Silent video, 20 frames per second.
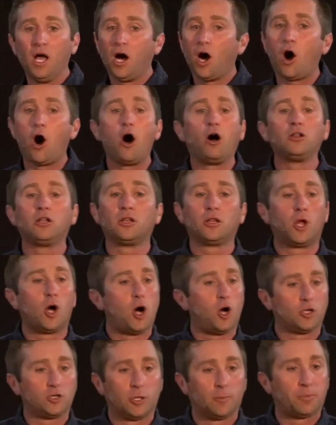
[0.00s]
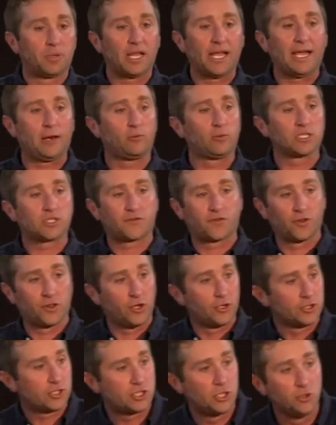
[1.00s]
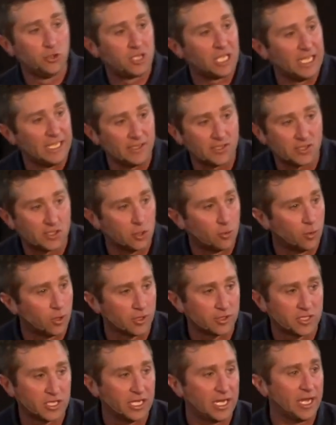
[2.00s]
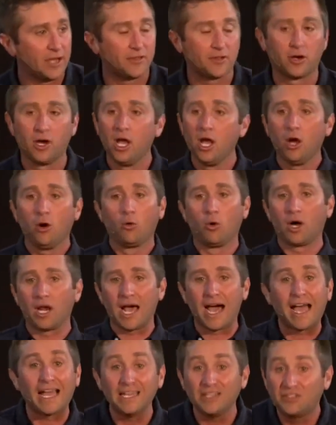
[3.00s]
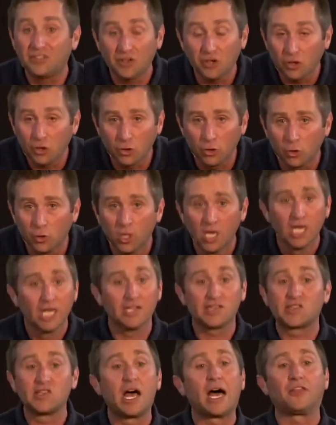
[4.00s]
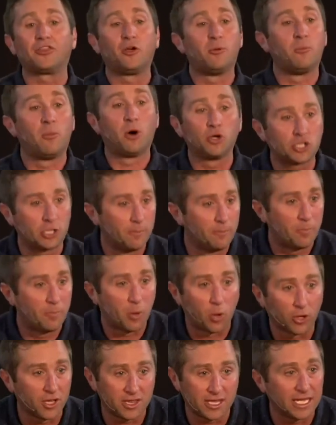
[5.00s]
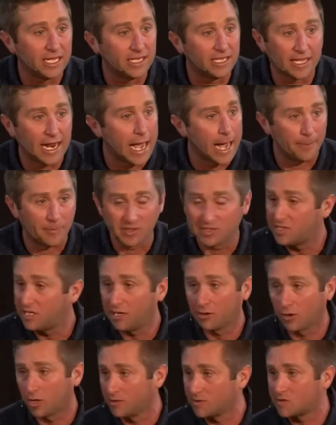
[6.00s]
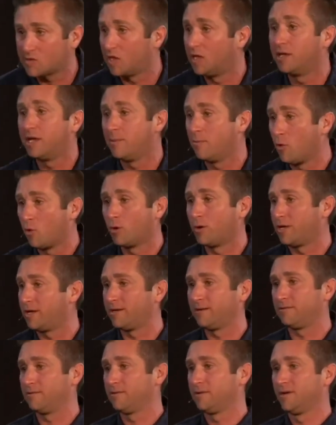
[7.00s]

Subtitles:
All along, the plan was for those two things to work together. What I do is not the most important thing that happens here on Sunday morning.